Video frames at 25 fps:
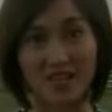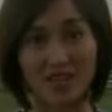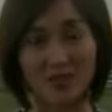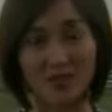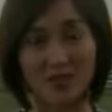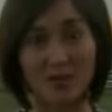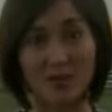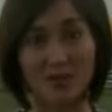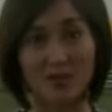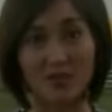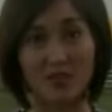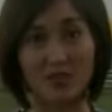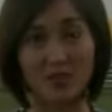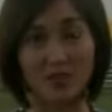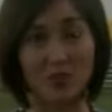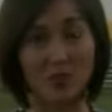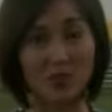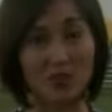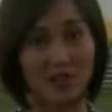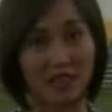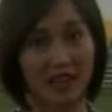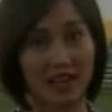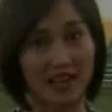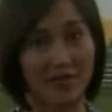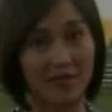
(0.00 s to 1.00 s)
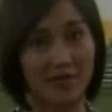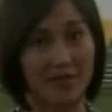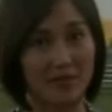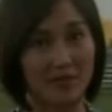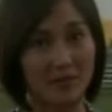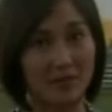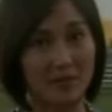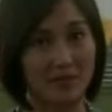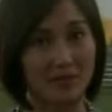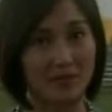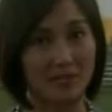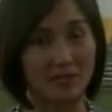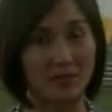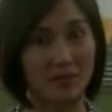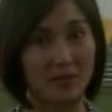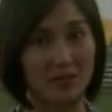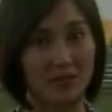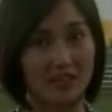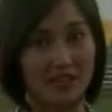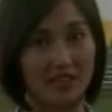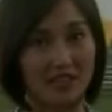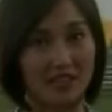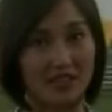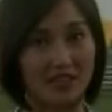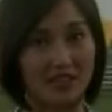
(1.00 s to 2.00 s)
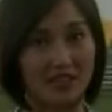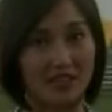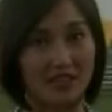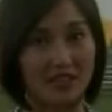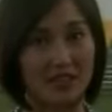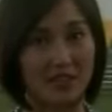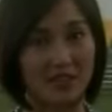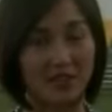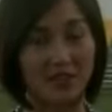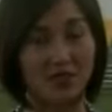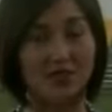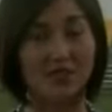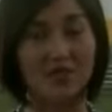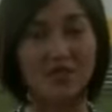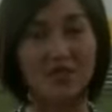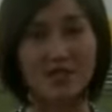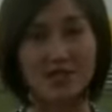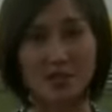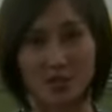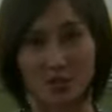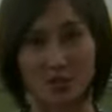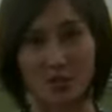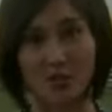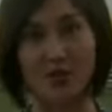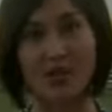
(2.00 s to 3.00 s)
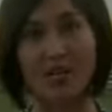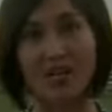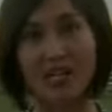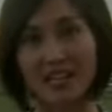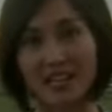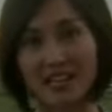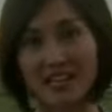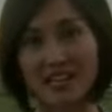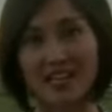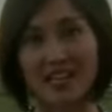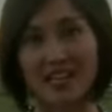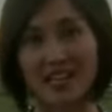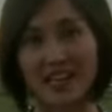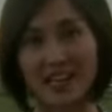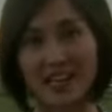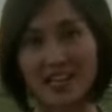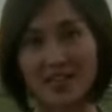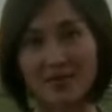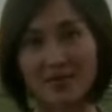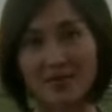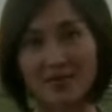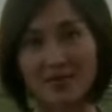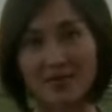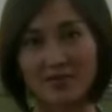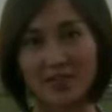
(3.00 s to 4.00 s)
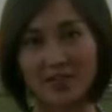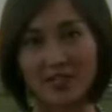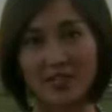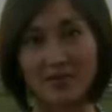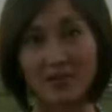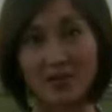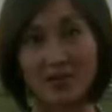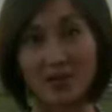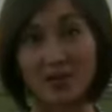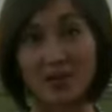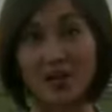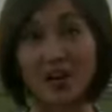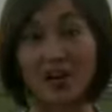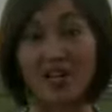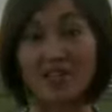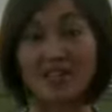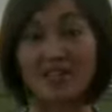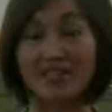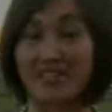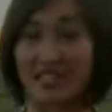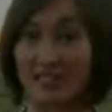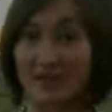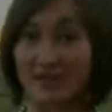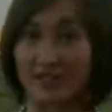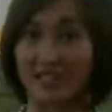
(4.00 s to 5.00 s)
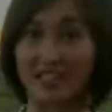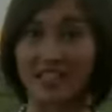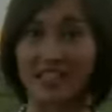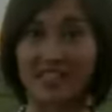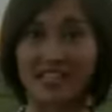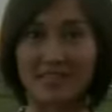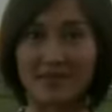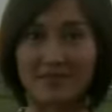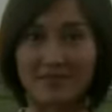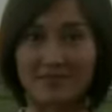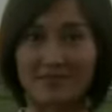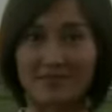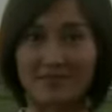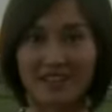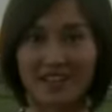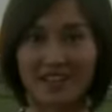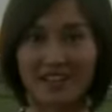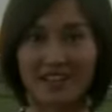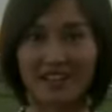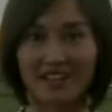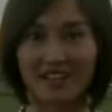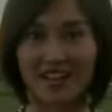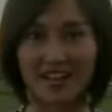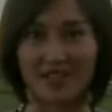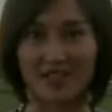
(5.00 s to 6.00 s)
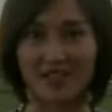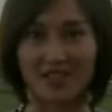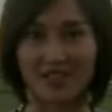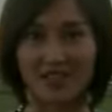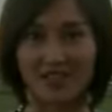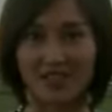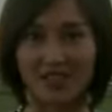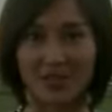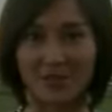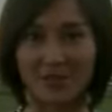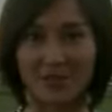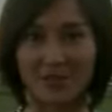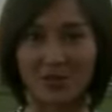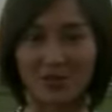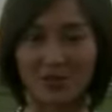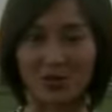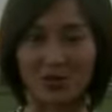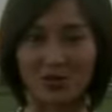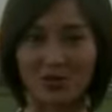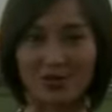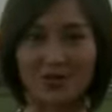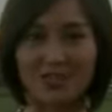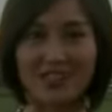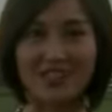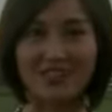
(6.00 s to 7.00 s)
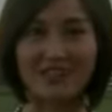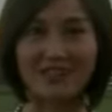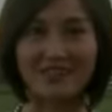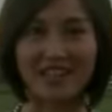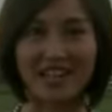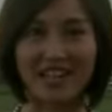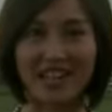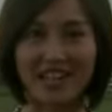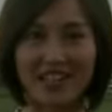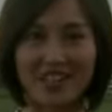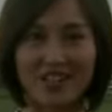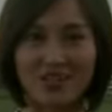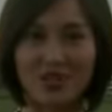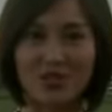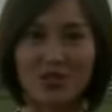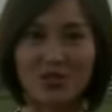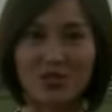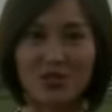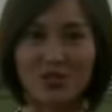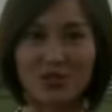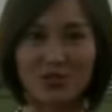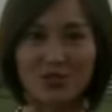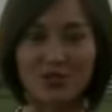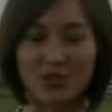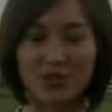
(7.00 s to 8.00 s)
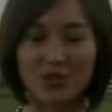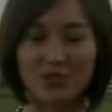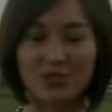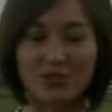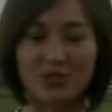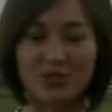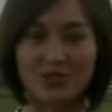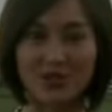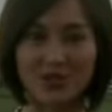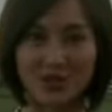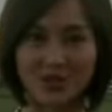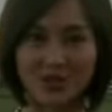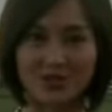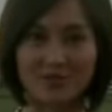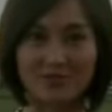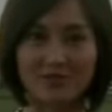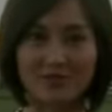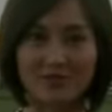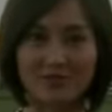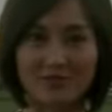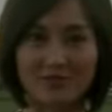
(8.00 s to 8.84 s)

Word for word: The movie will have a limited release in theaters this spring and be available on DVD. Live in Glenpool, Krista Flash, 2 News works for you.